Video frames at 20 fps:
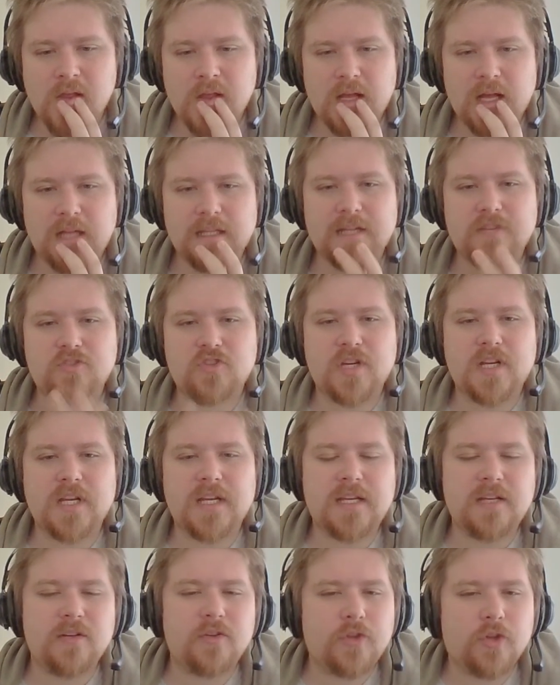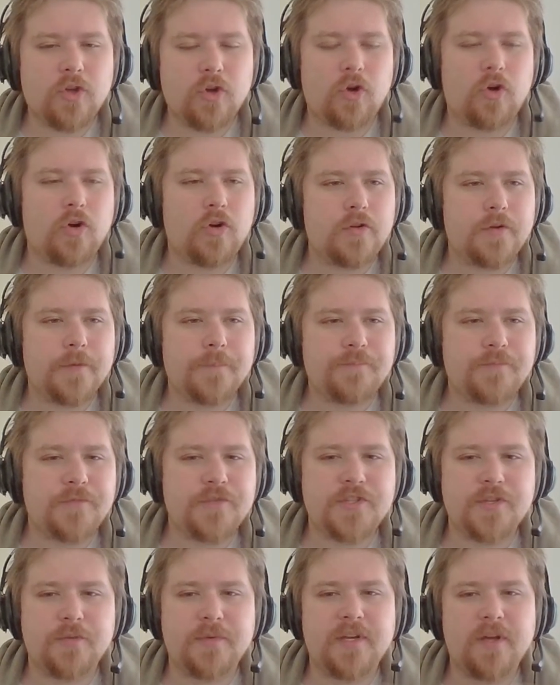Electric can kill the
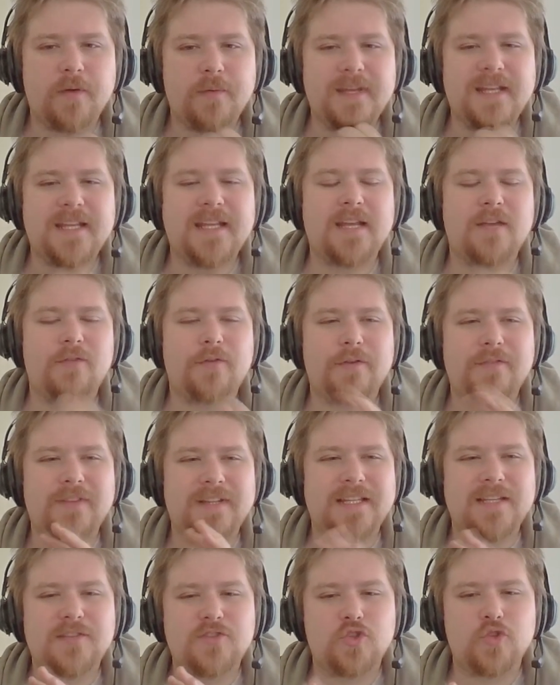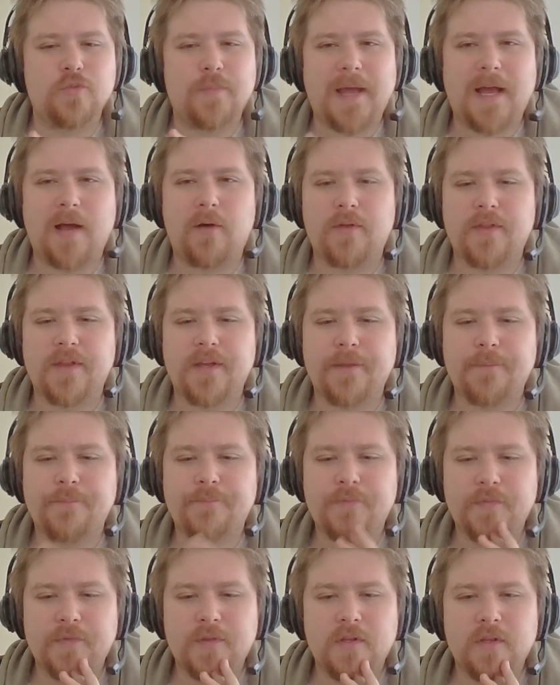Korg, so we know we can get rid of at least 2 power there.
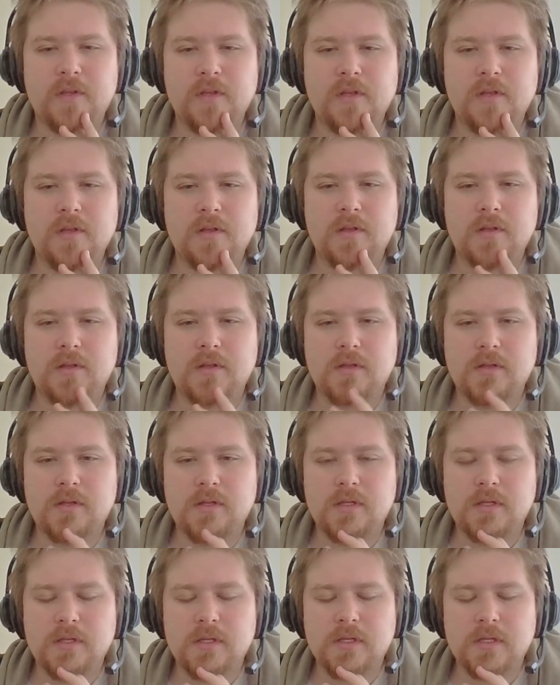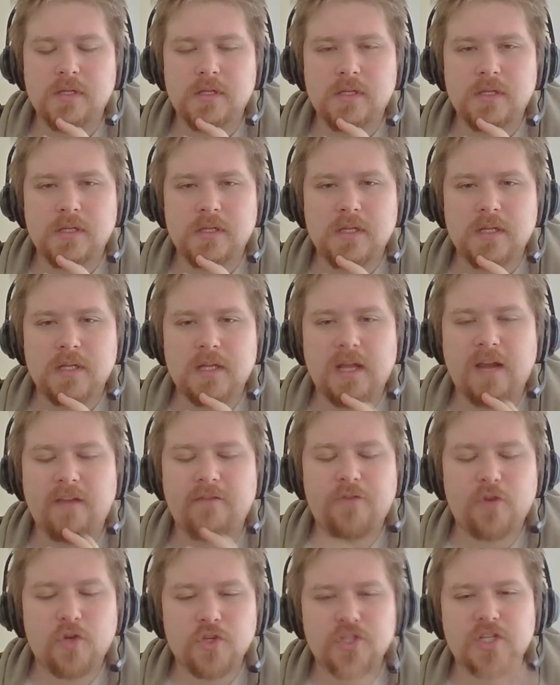And
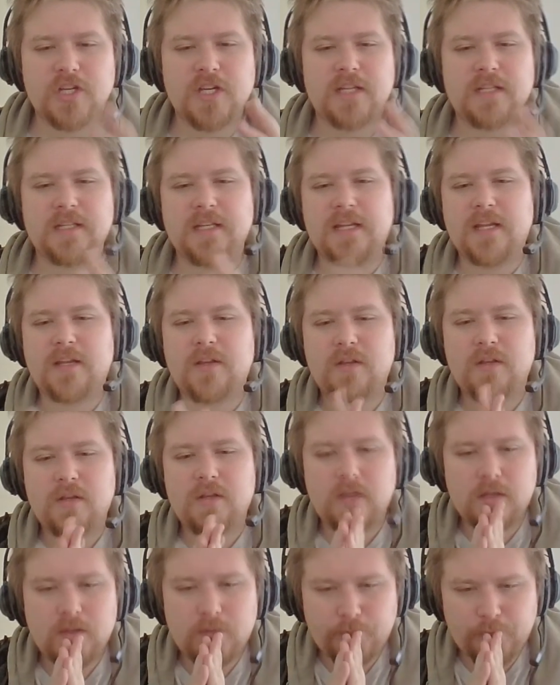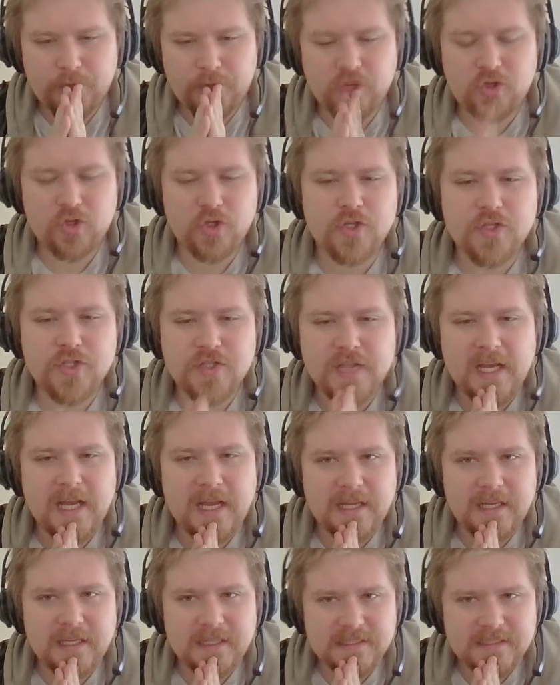unfortunately, because
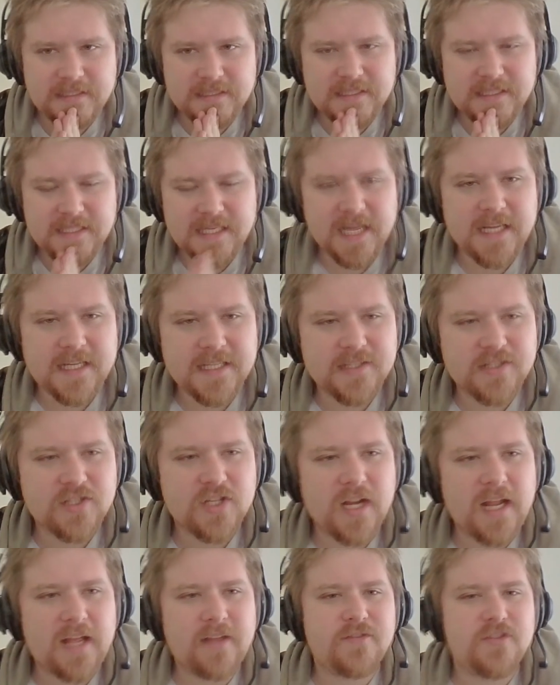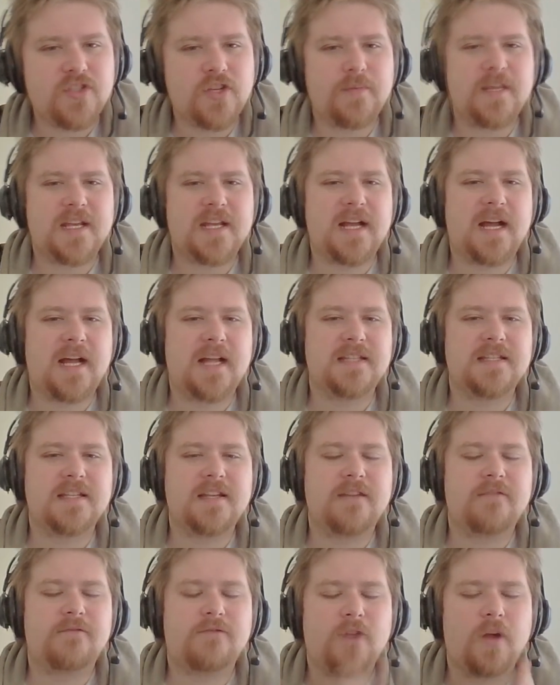our deck is going to have so many cards
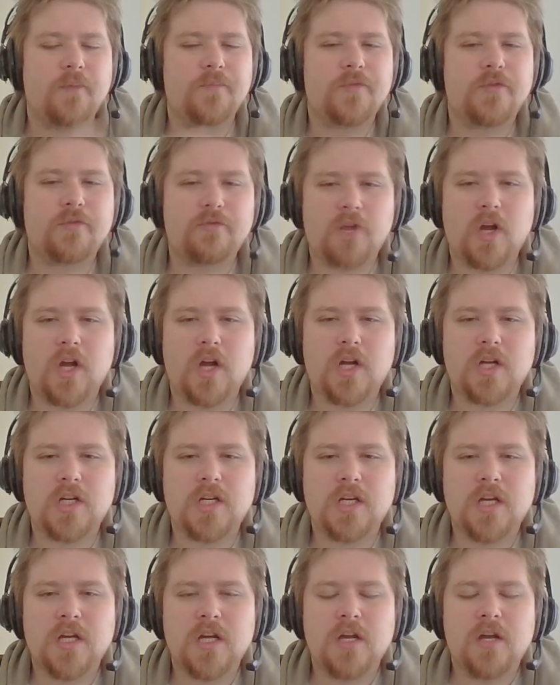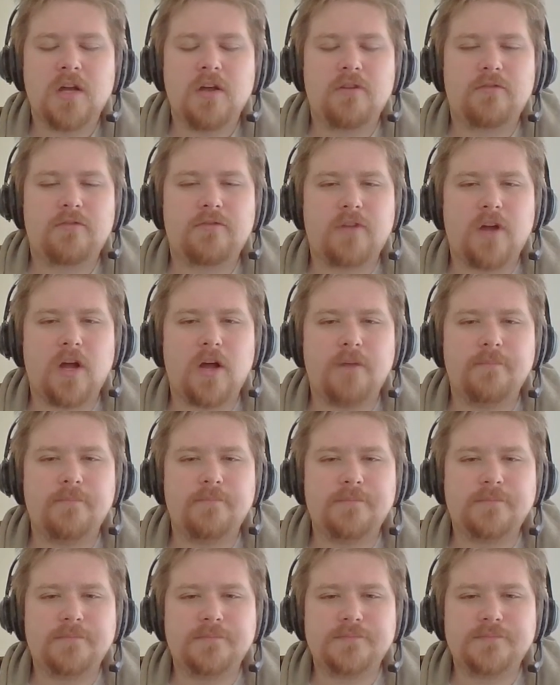in it, from the Rock,
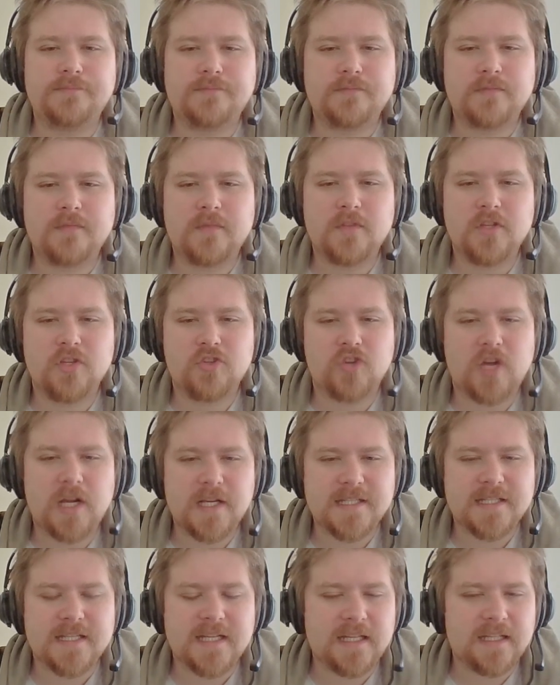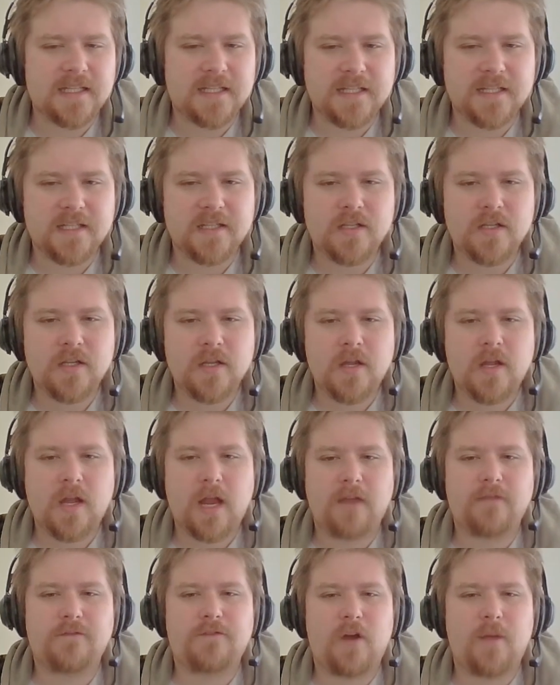from the Triskelion,
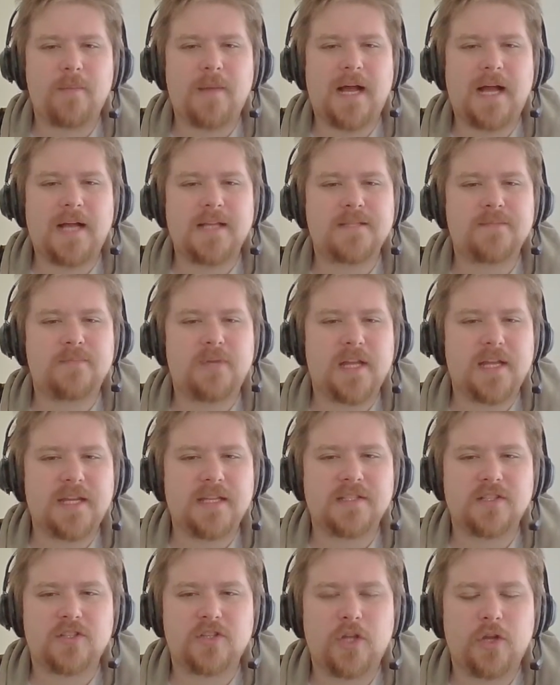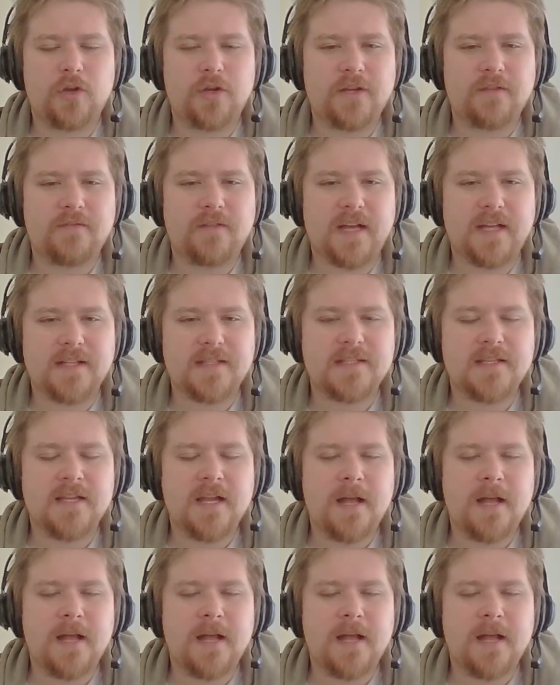and from us playing into cloning Vats,